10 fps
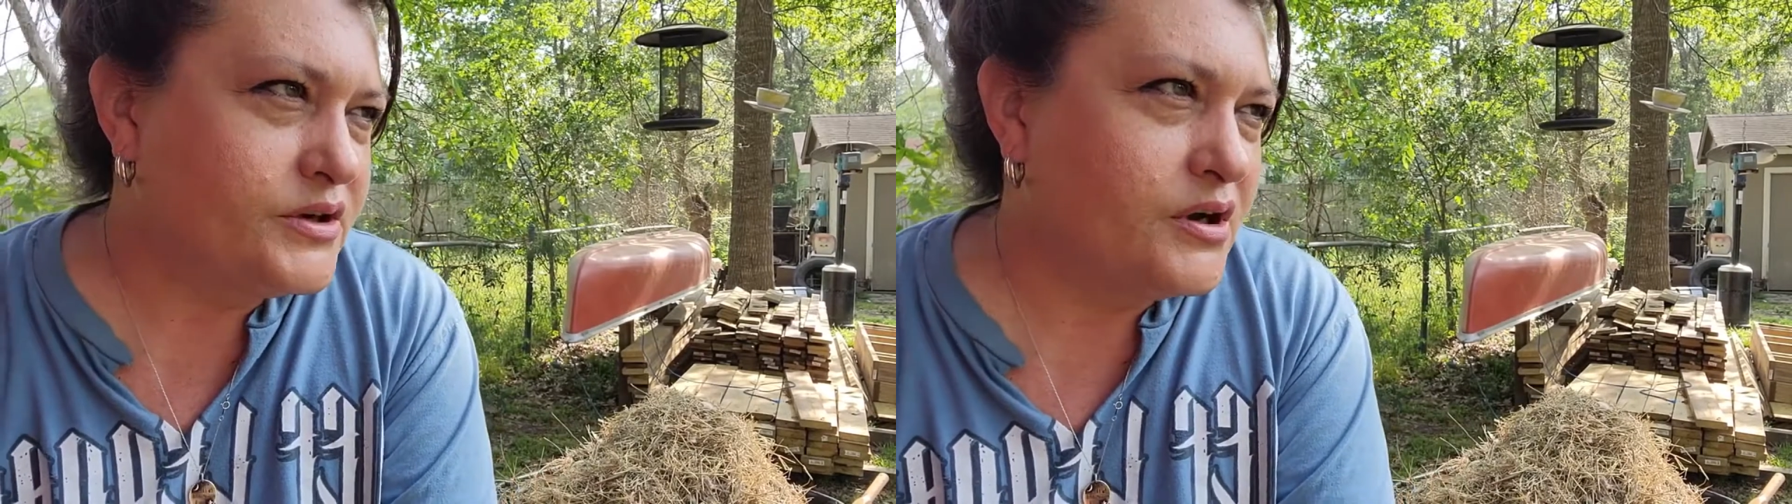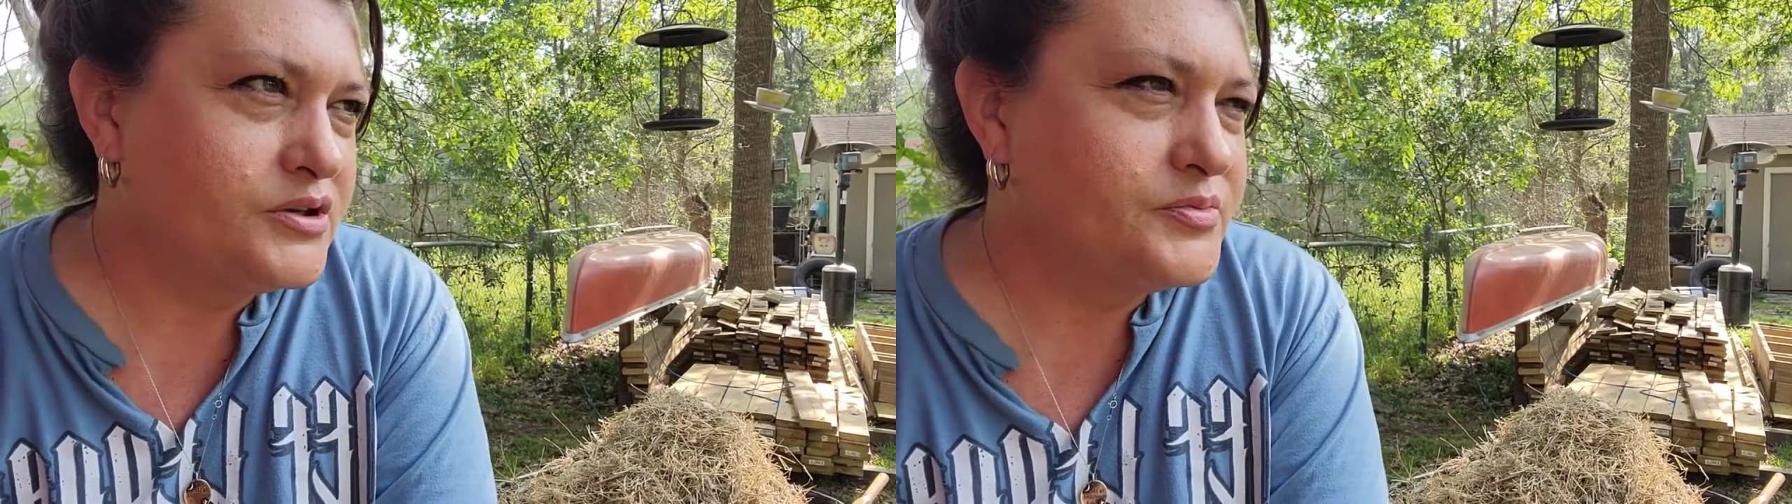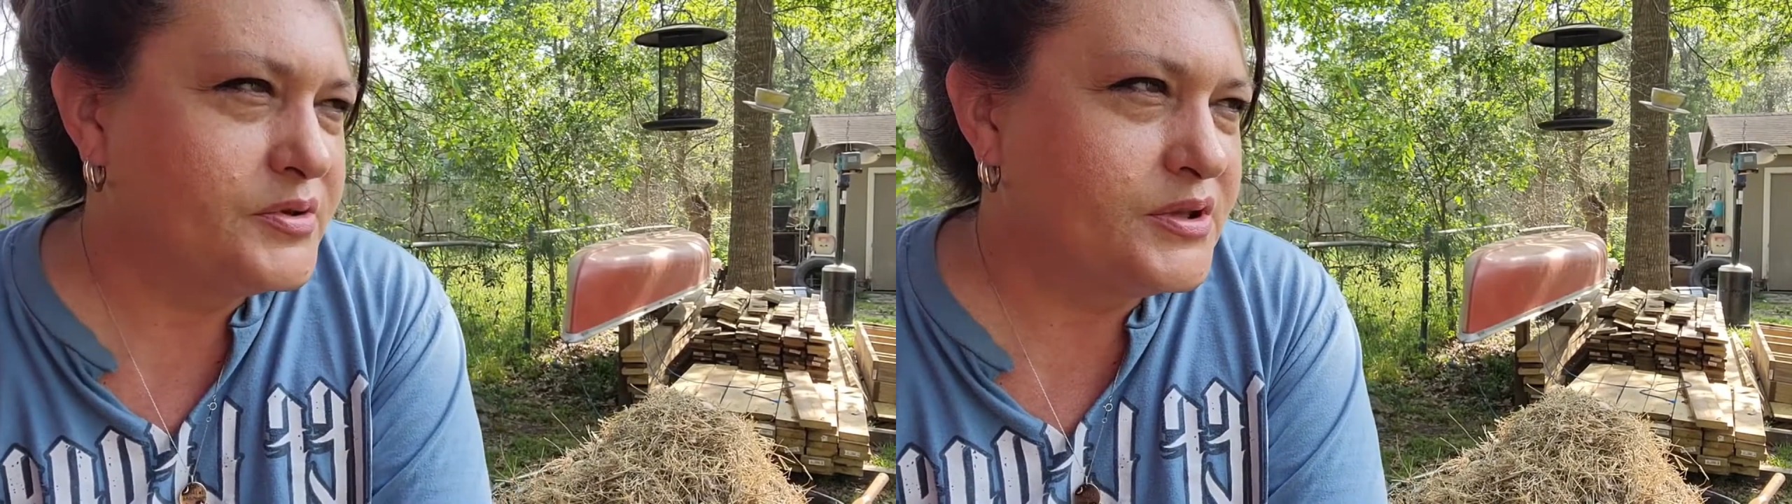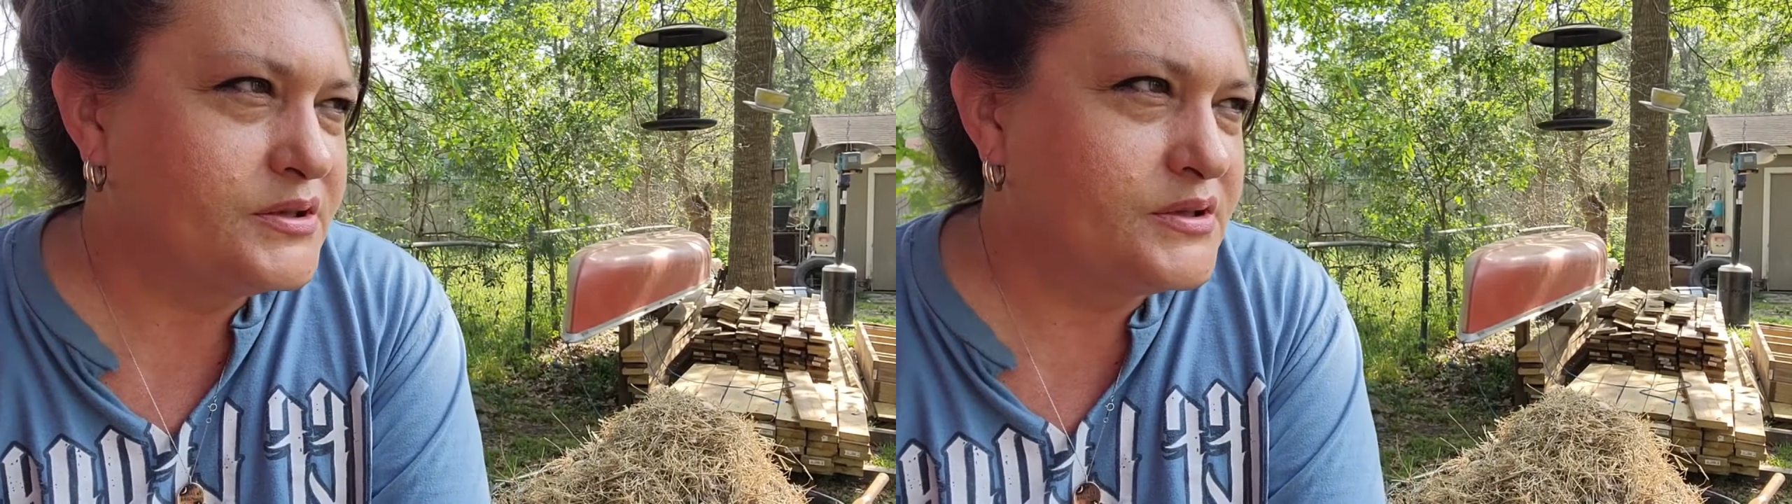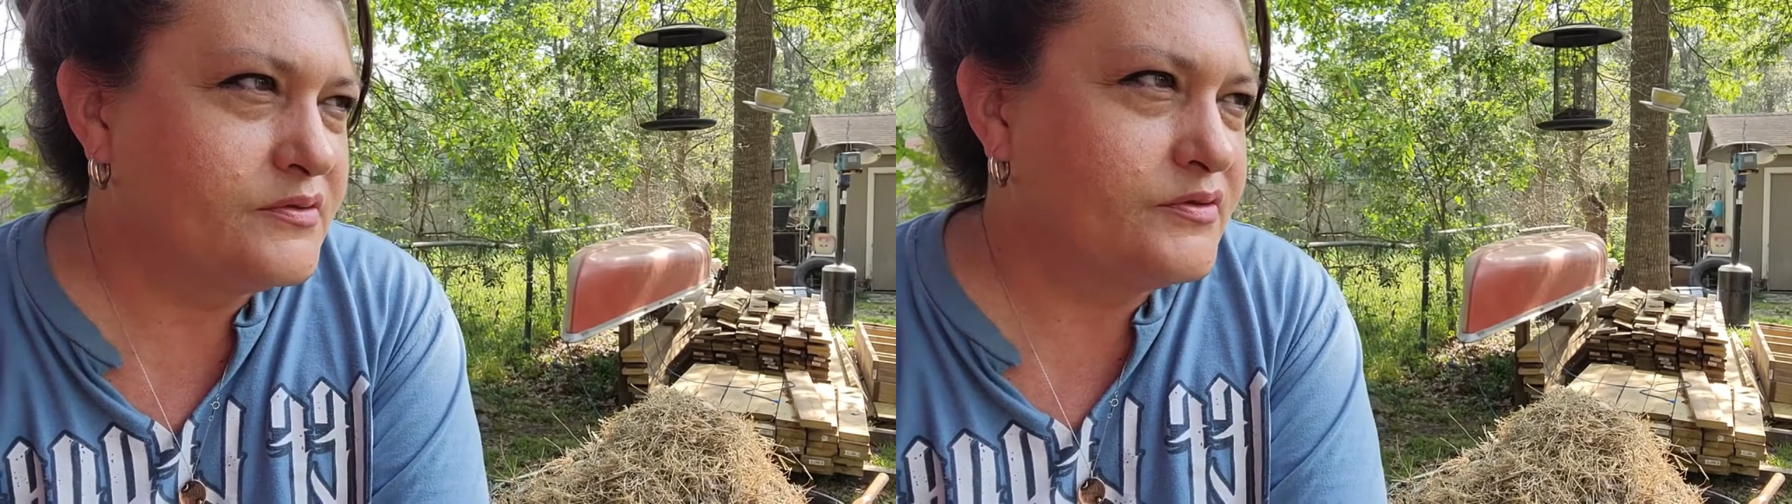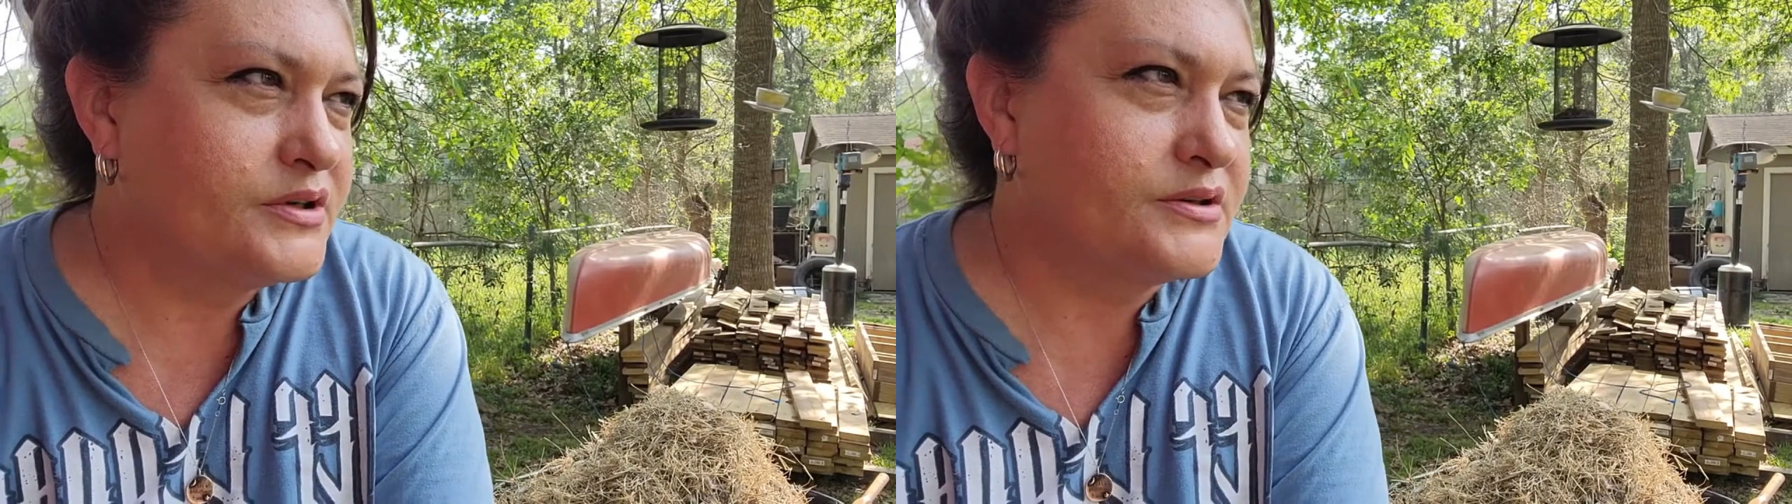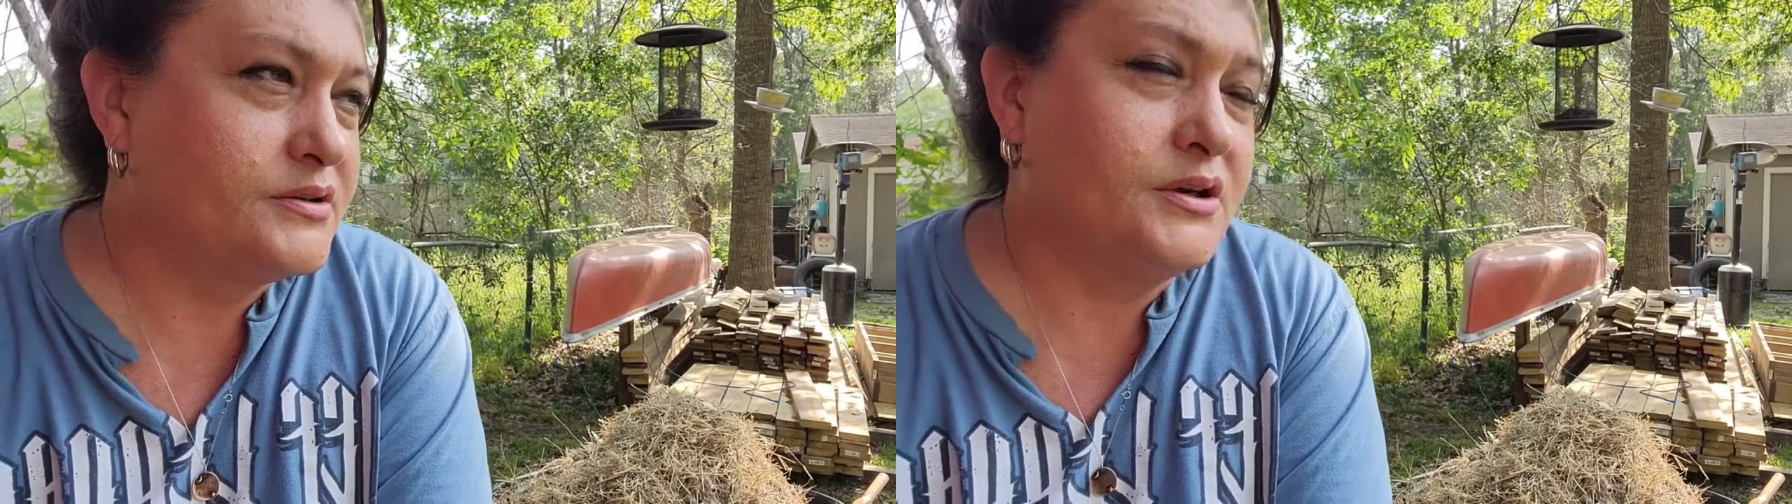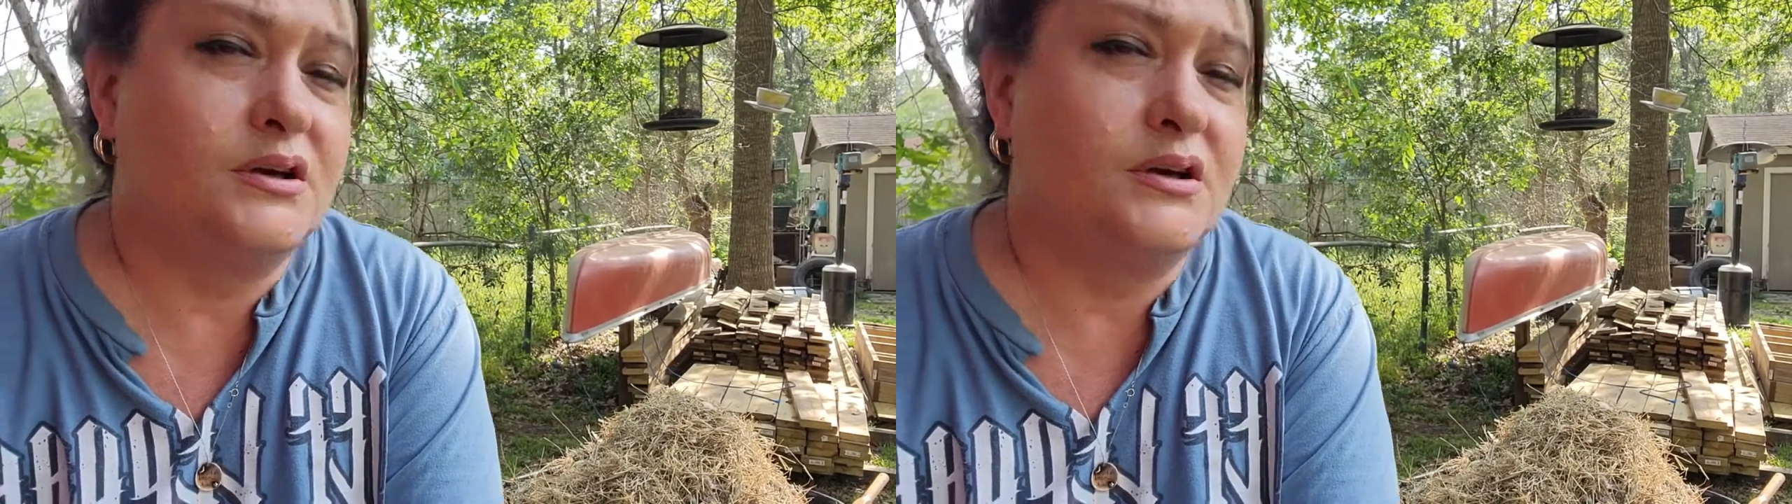I'll just put things in the freezer.